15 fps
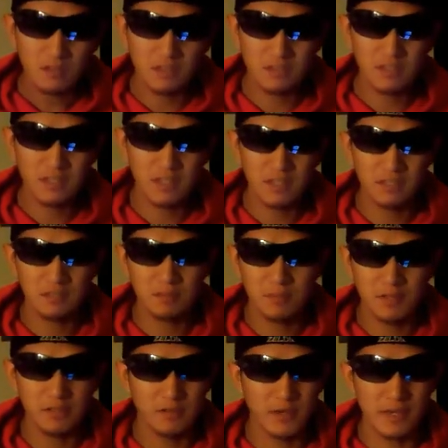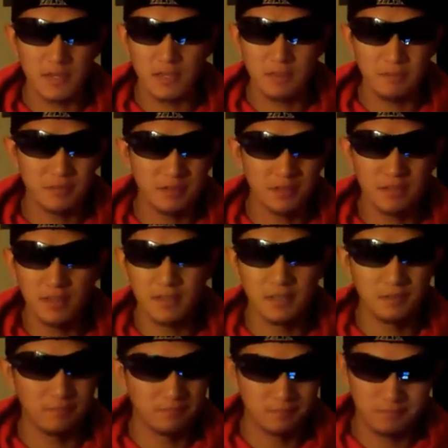this thing has so many great games
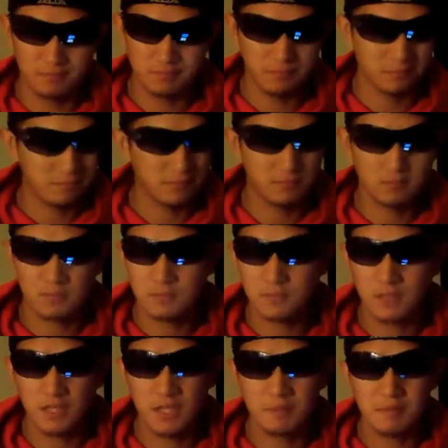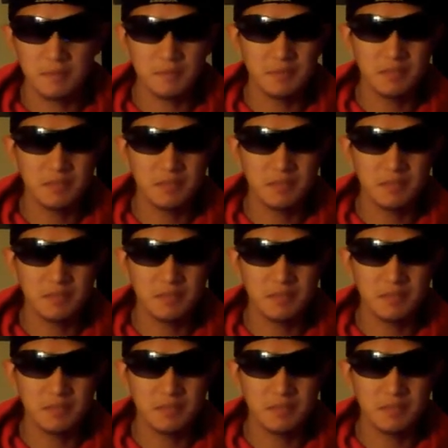that keeps me